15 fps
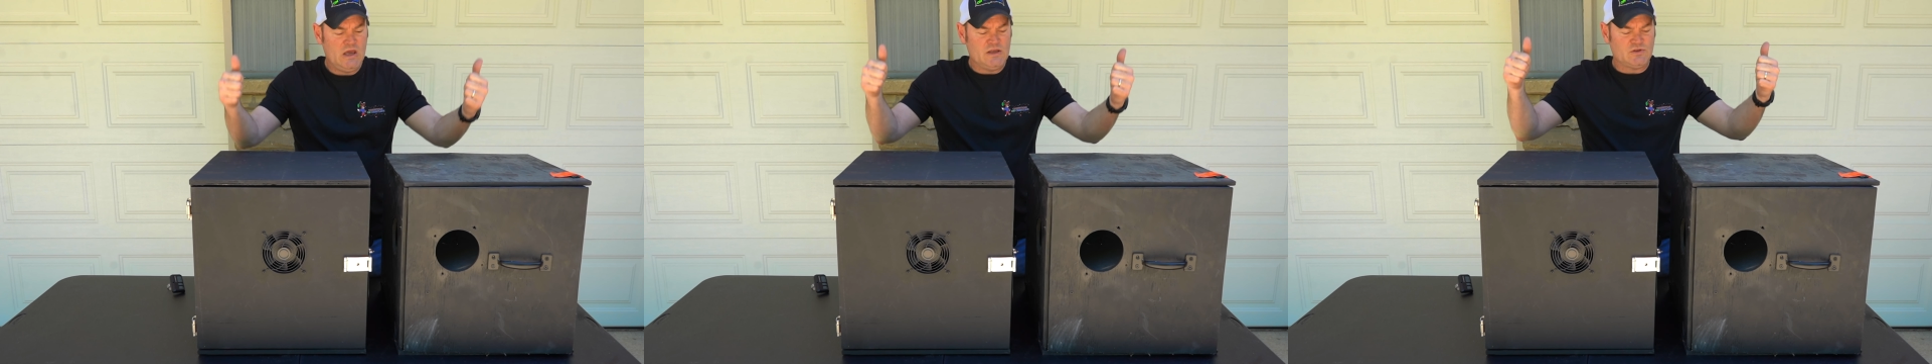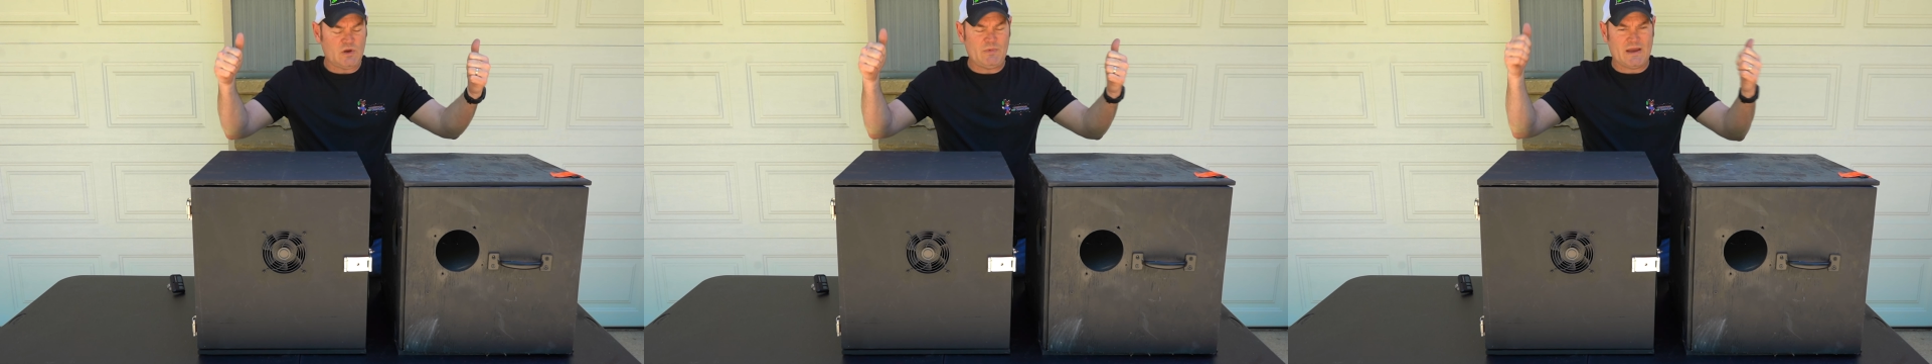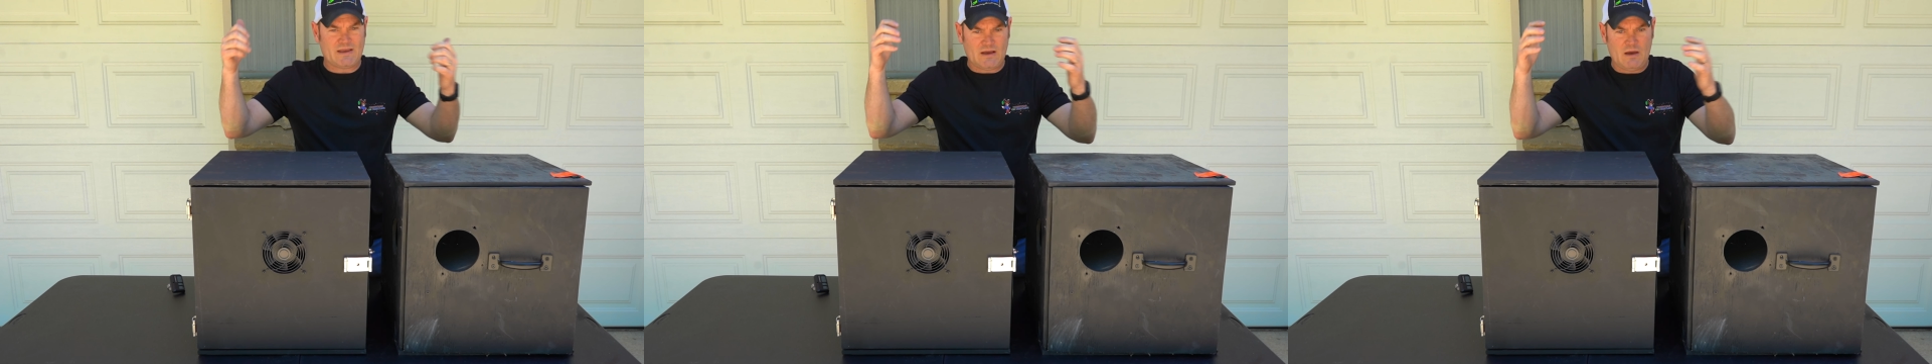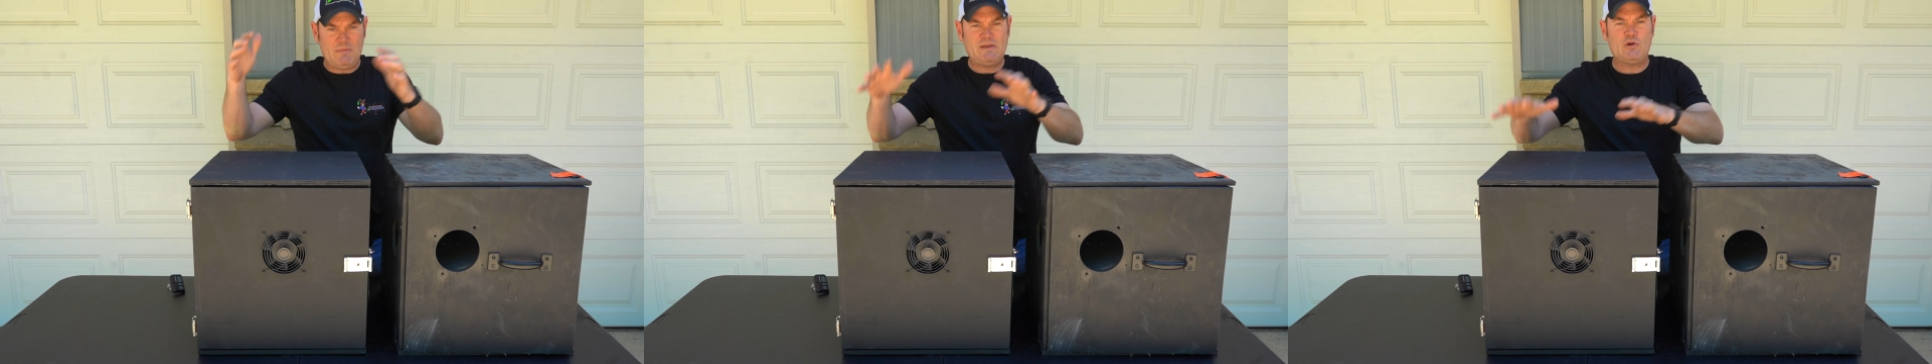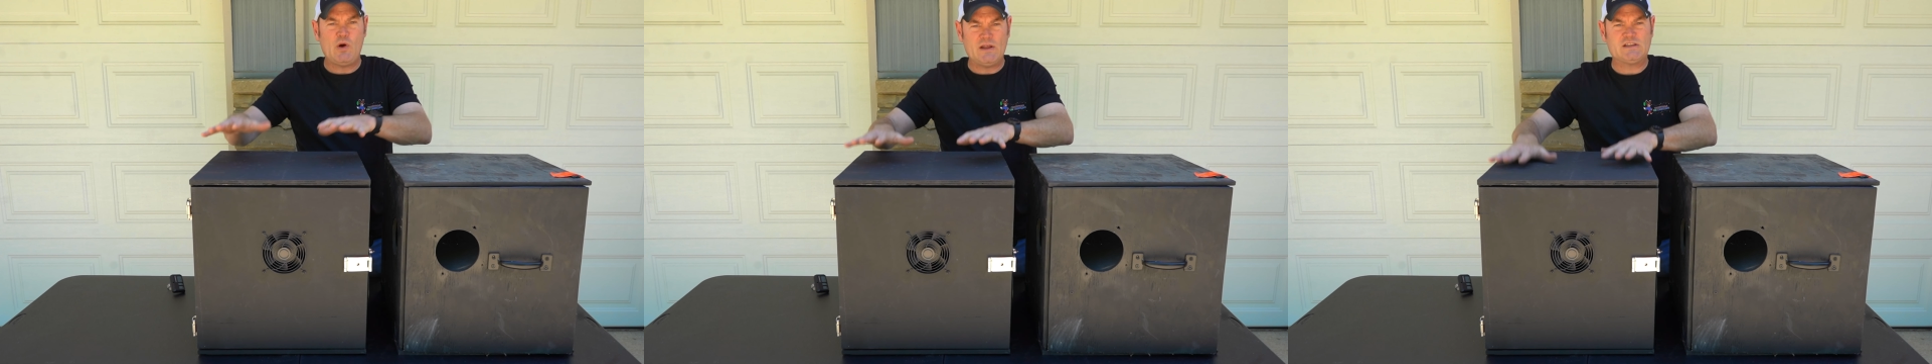So I'm like, let
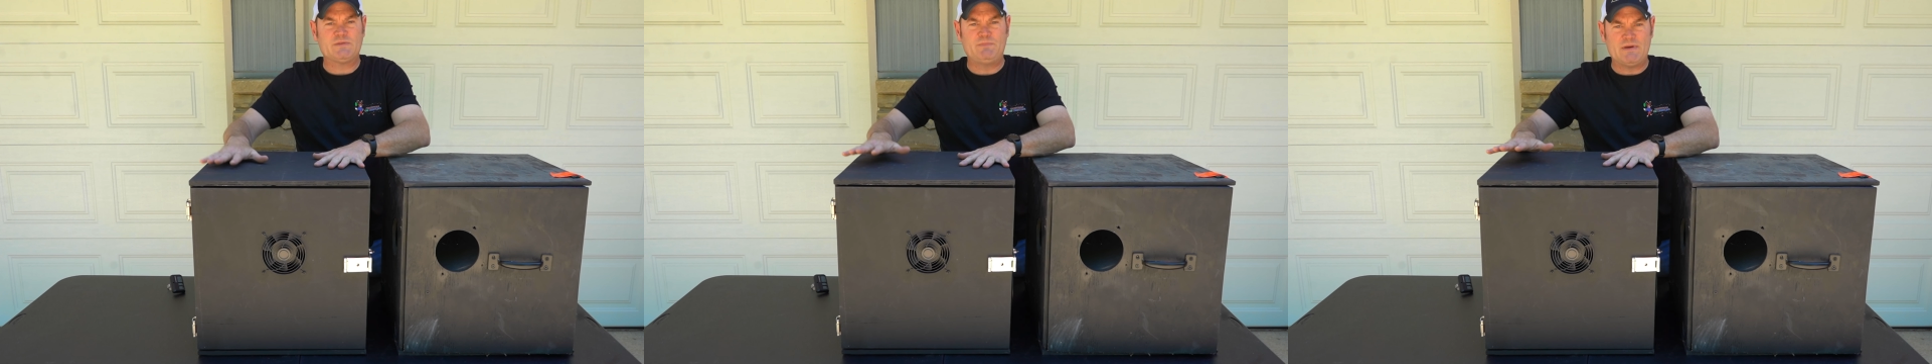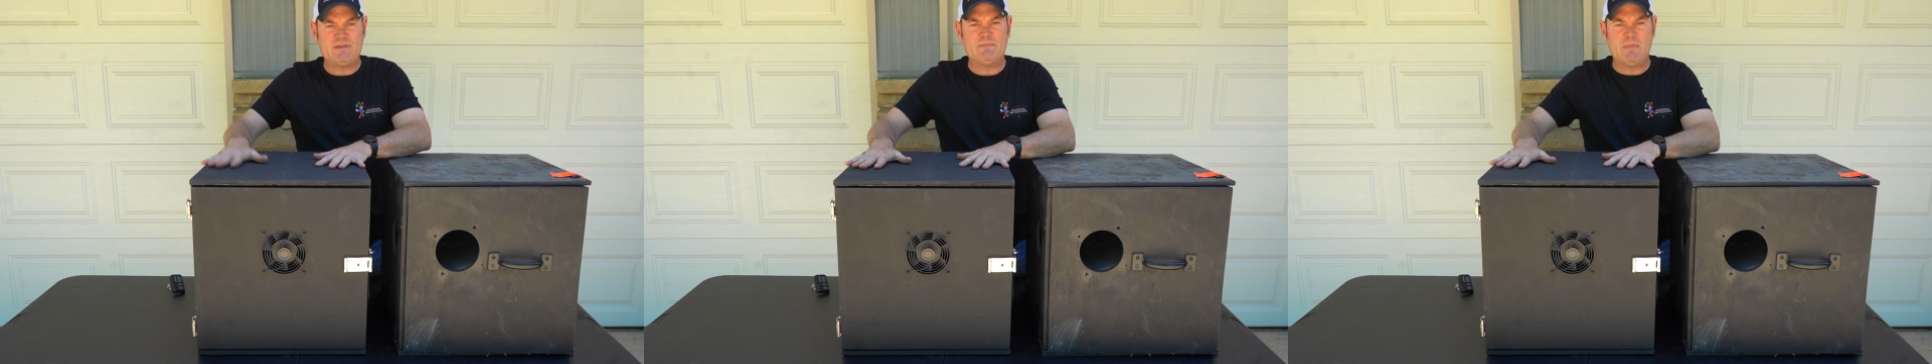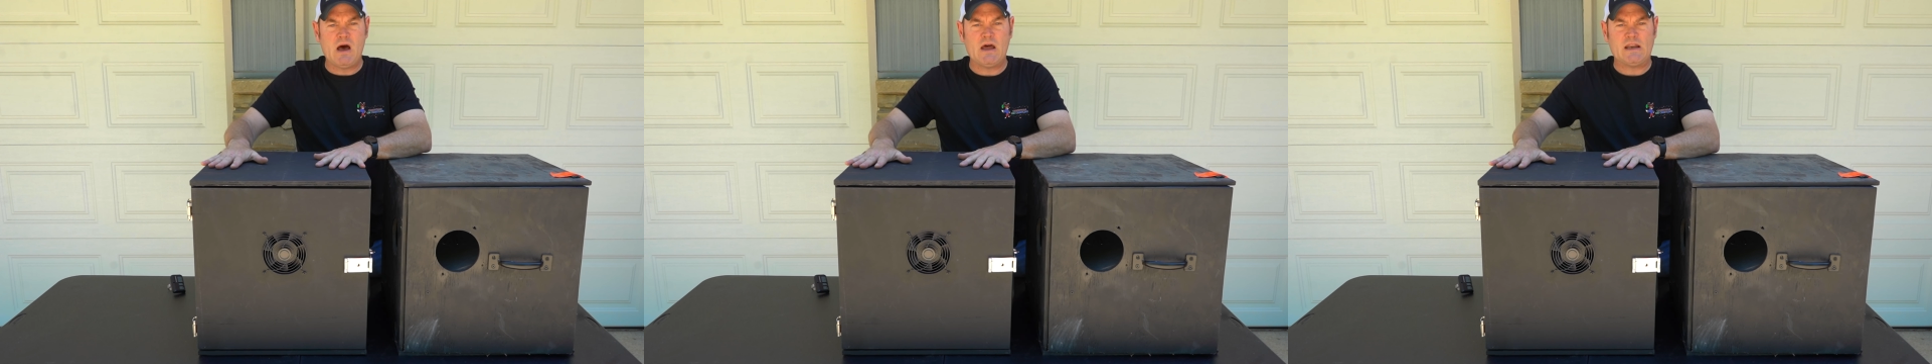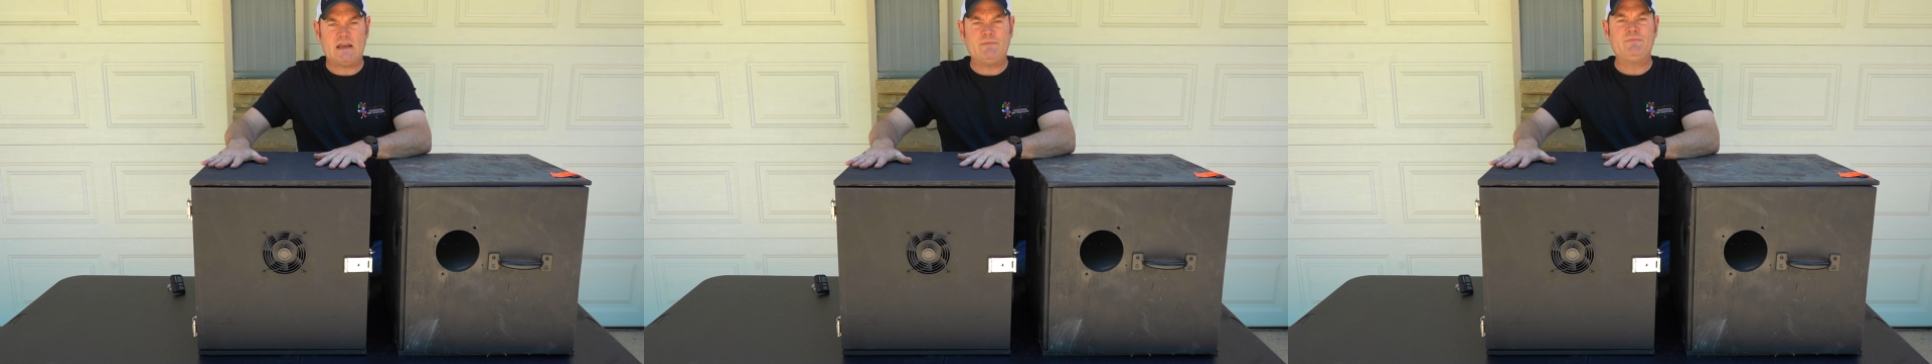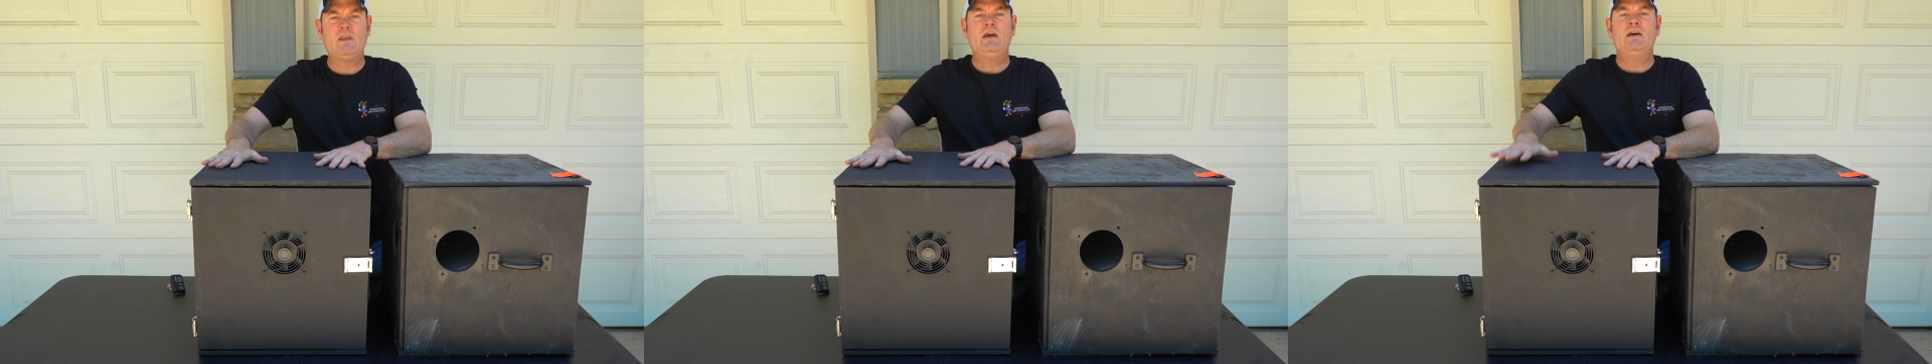me go ahead and spend the
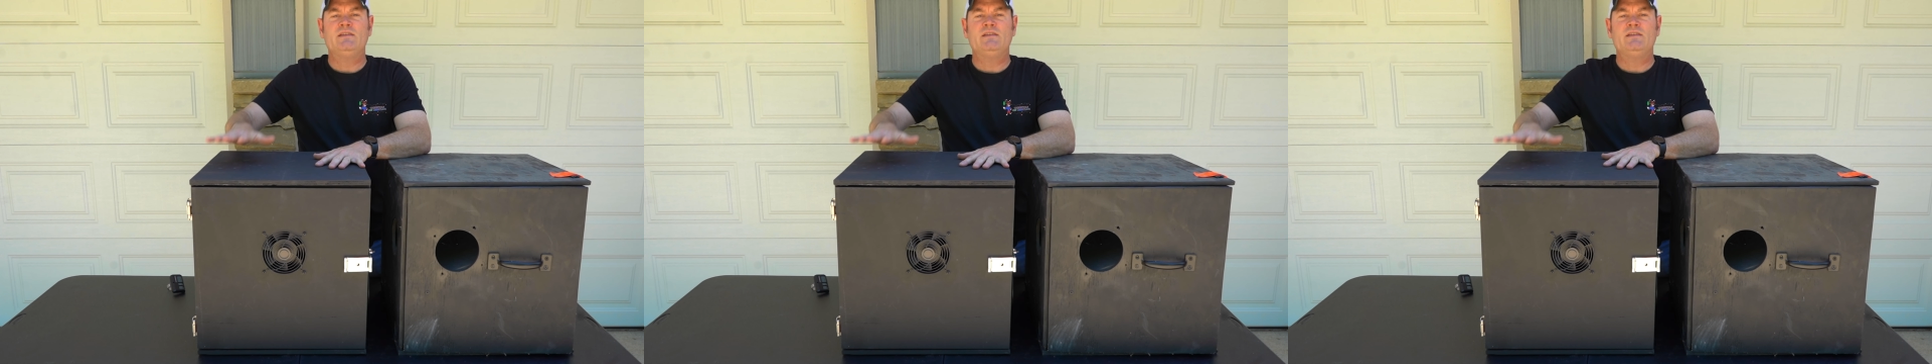money,